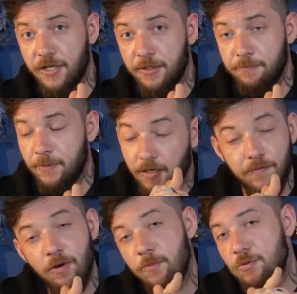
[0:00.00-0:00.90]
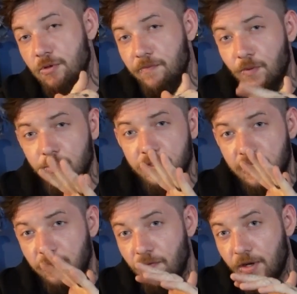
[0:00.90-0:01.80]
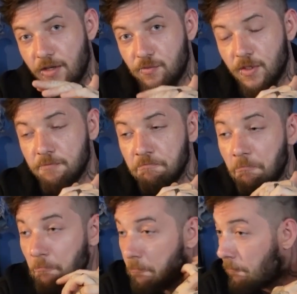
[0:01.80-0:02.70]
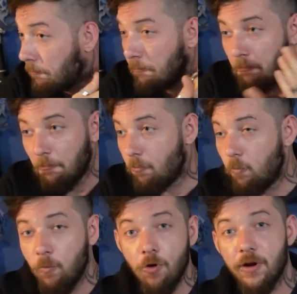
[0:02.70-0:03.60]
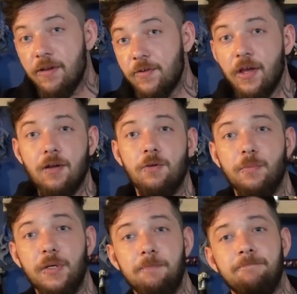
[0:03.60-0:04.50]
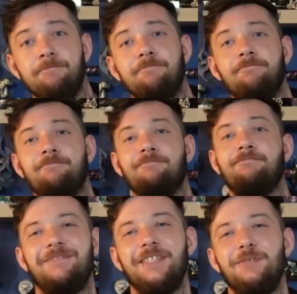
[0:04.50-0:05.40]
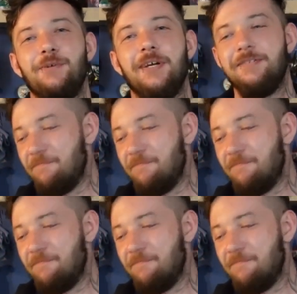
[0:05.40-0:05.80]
you, and I'm very much looking forward to seeing you on the next one. Whatever that could be. See you soon, guys.